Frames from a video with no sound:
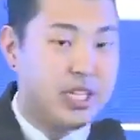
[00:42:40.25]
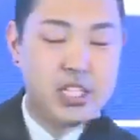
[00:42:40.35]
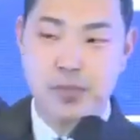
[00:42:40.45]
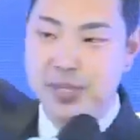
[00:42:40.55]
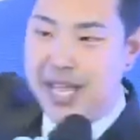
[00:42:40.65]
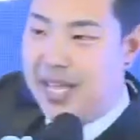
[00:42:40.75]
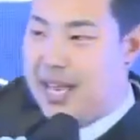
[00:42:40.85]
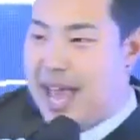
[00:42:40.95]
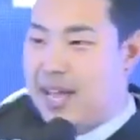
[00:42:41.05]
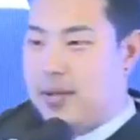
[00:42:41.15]

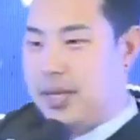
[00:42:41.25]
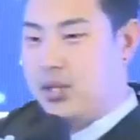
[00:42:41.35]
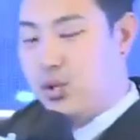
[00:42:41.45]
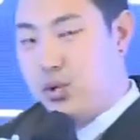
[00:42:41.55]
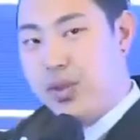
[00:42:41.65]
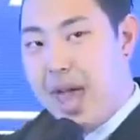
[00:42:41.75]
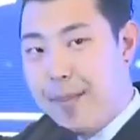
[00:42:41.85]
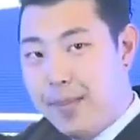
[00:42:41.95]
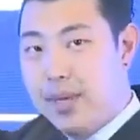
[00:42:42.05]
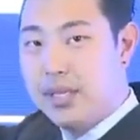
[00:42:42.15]
explain Atomy to
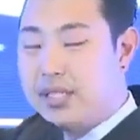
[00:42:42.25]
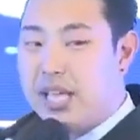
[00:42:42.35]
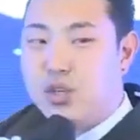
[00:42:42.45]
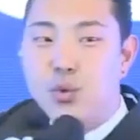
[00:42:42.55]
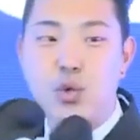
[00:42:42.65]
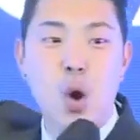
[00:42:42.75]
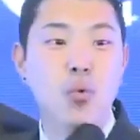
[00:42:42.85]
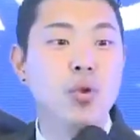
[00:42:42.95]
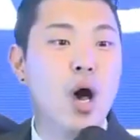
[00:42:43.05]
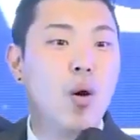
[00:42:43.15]
them, say you
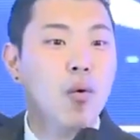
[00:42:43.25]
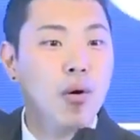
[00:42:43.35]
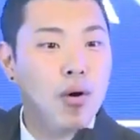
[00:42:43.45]
don't know,